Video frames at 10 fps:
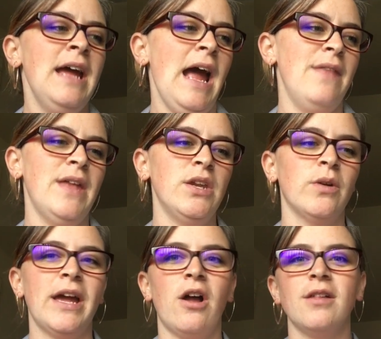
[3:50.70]
and then you'll
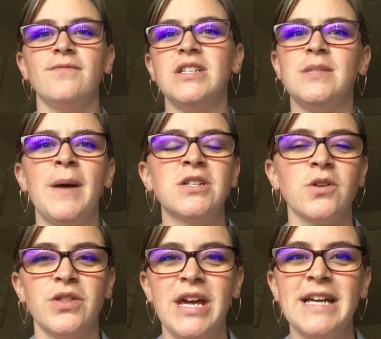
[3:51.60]
get all of these
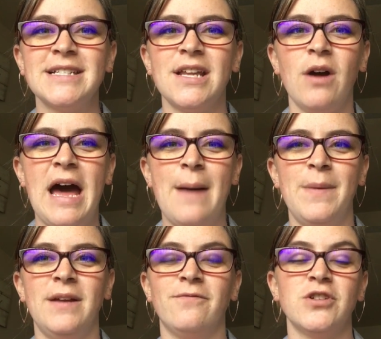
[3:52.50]
special things that'll
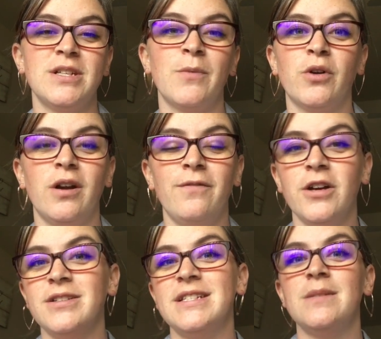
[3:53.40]
happen. For some career
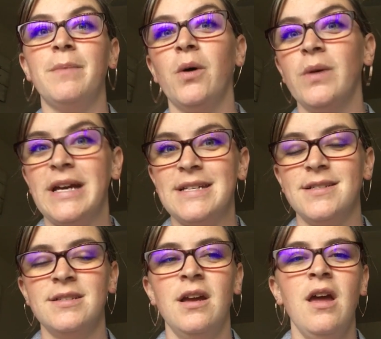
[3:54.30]
fields, it's a
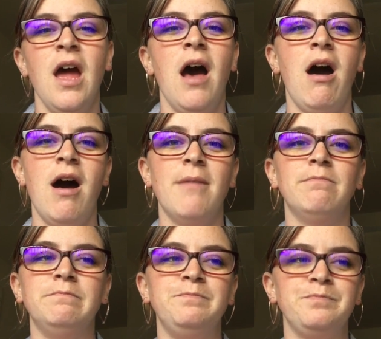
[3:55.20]
bonus.
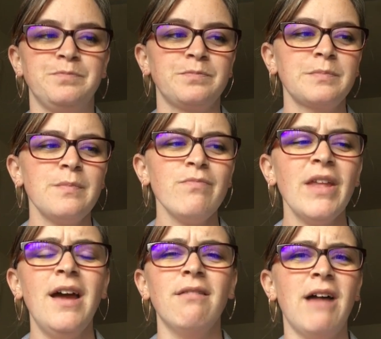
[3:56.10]

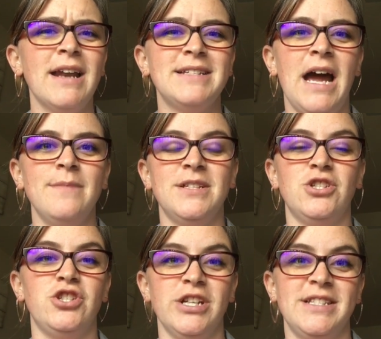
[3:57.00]
A lot of times
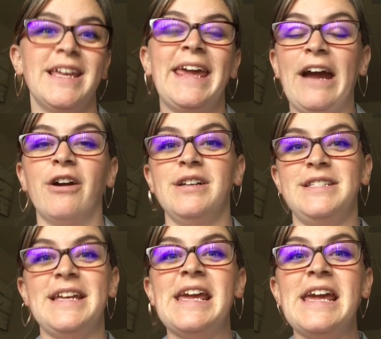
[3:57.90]
it's just the
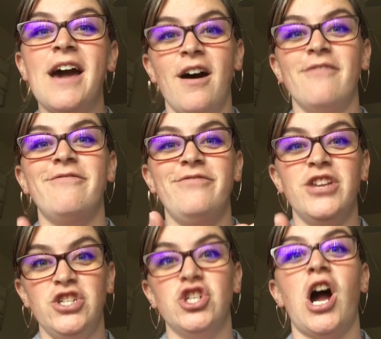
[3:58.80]
guarantee of
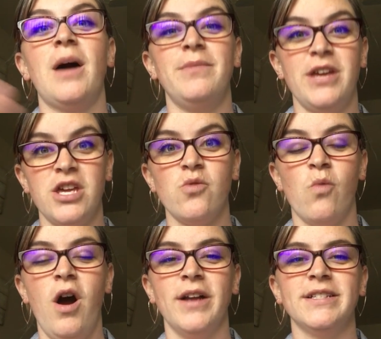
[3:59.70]
the job that you
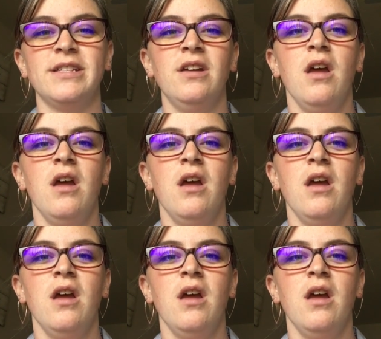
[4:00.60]
want.